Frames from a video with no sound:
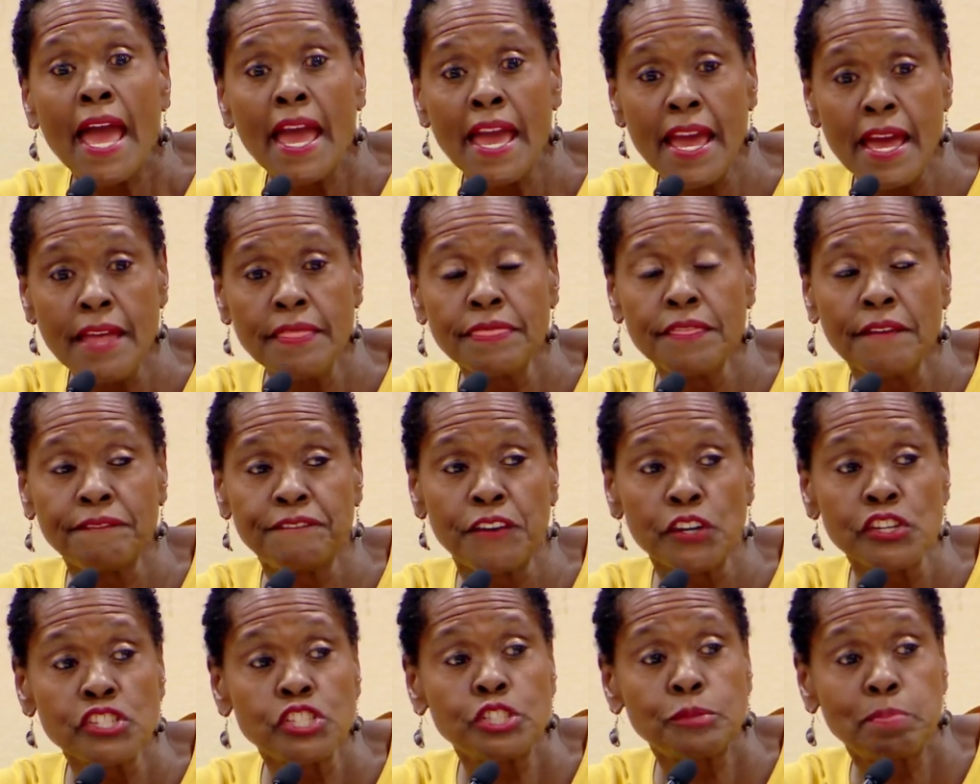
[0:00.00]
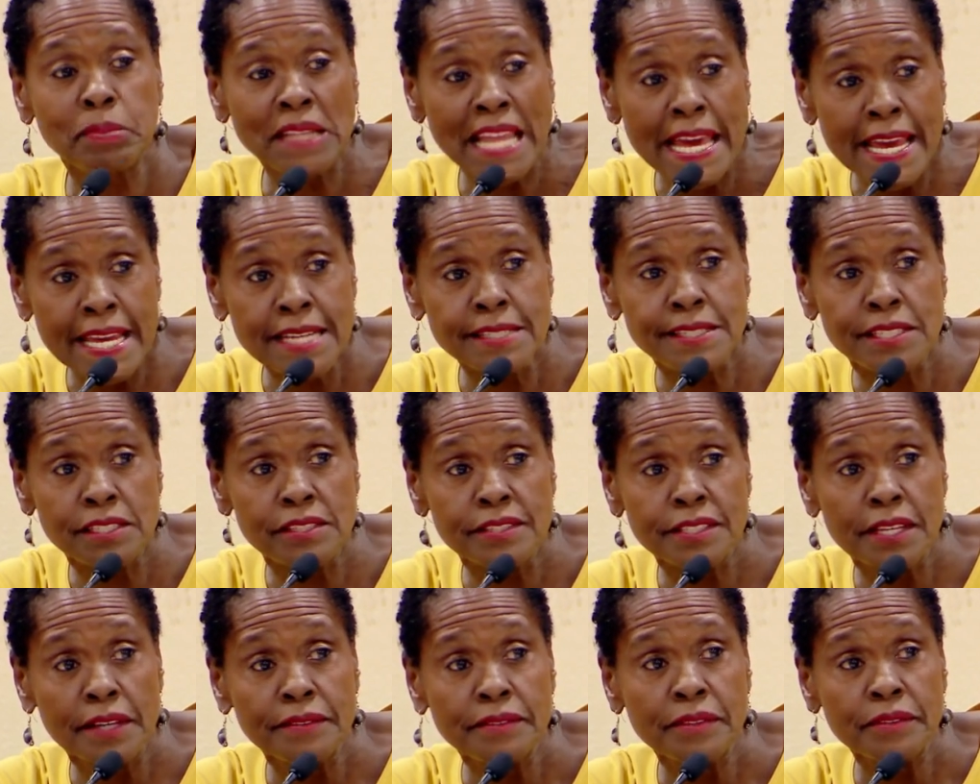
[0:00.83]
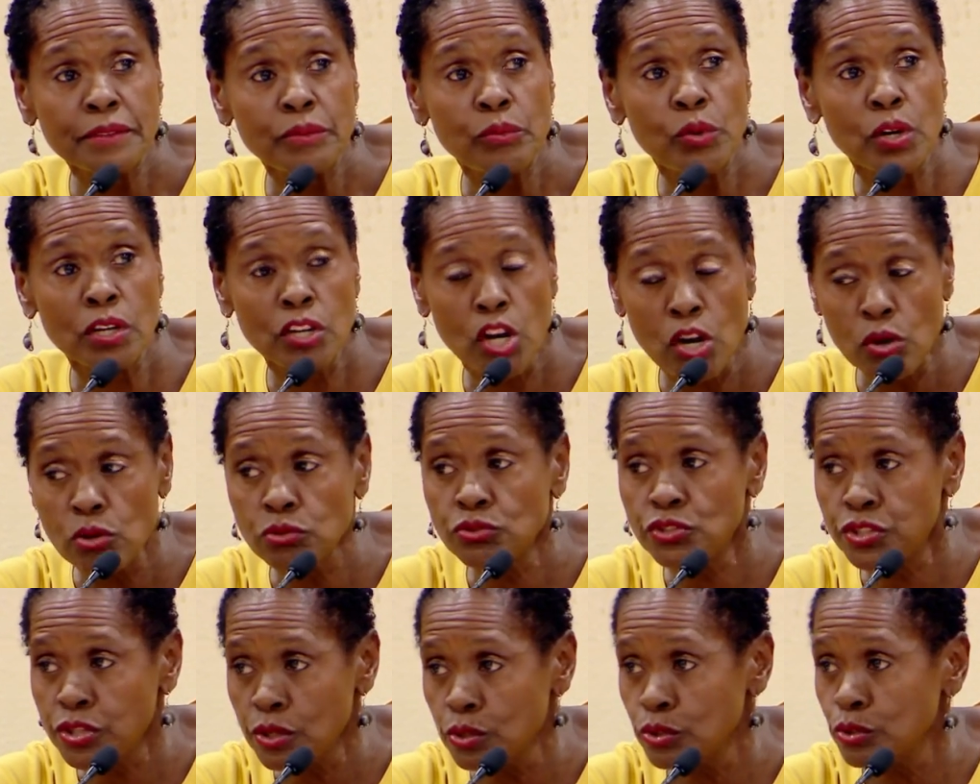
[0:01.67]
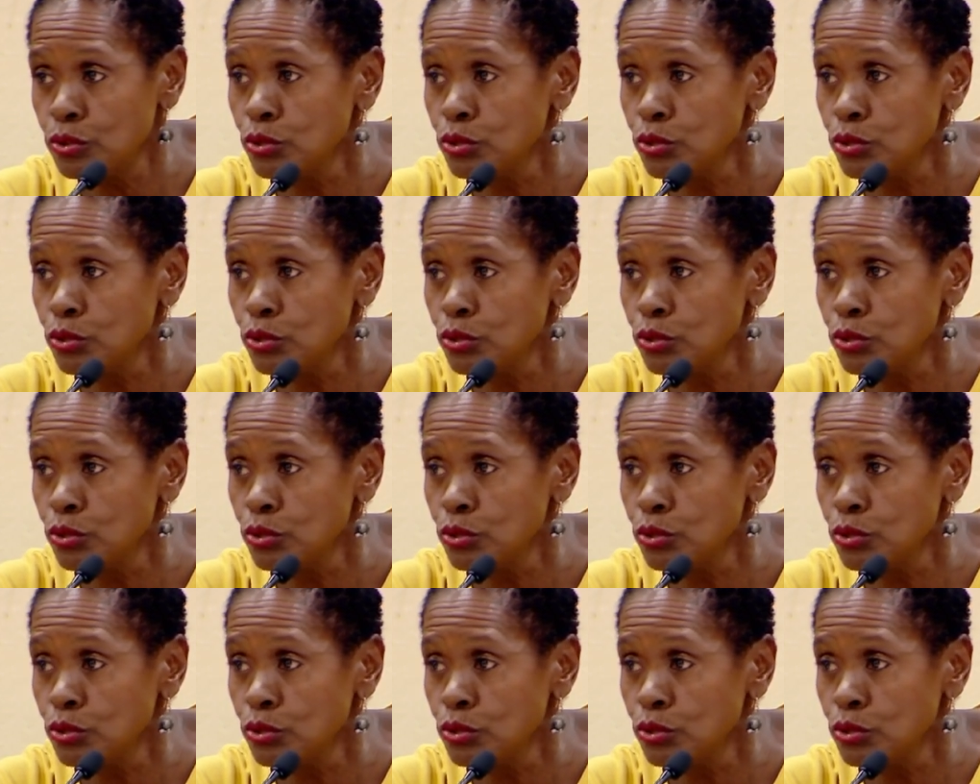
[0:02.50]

And the first place will go to,